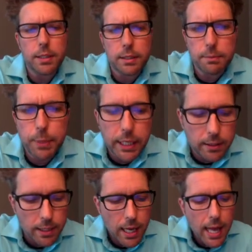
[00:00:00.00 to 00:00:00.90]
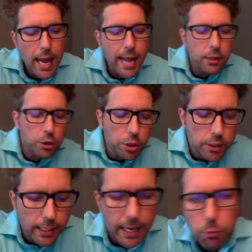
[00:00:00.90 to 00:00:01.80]
piece, and
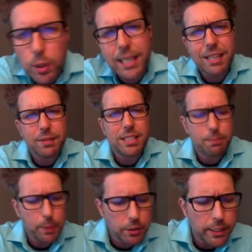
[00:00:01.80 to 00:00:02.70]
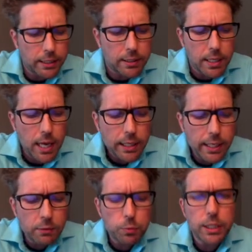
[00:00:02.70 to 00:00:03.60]
looks at what kind of experience
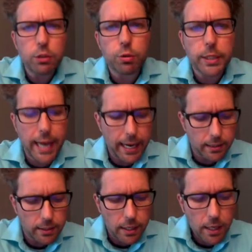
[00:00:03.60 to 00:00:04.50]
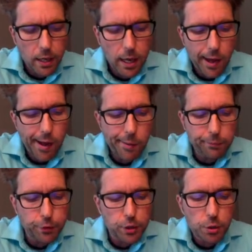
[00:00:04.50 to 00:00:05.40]
can we create
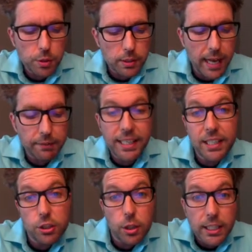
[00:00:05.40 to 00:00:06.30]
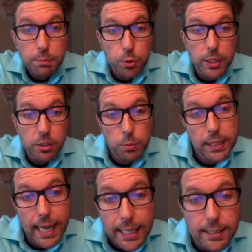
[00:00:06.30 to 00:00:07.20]
for students to have an initial exploration with the
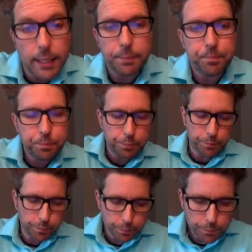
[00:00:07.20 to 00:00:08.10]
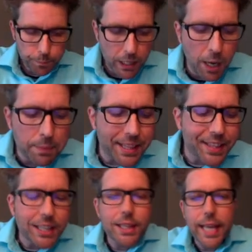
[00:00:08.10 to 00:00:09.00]
content.
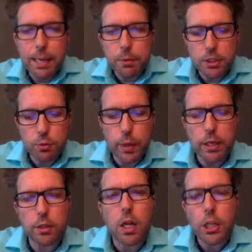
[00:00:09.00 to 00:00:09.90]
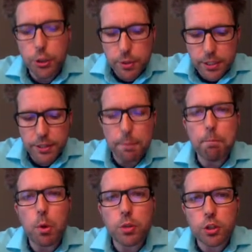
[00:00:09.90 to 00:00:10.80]
The label is where you see the
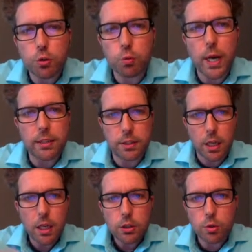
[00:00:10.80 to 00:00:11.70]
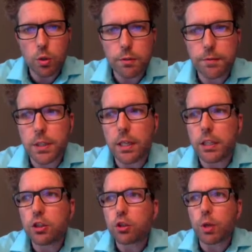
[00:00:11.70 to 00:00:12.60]
most direct sort of
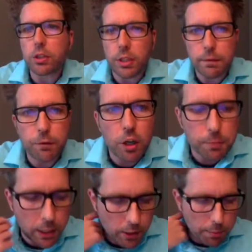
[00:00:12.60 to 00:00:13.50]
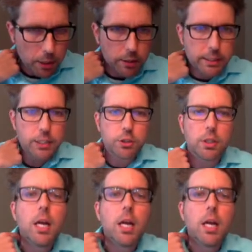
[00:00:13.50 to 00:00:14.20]
instruction involvement on the part of the teacher.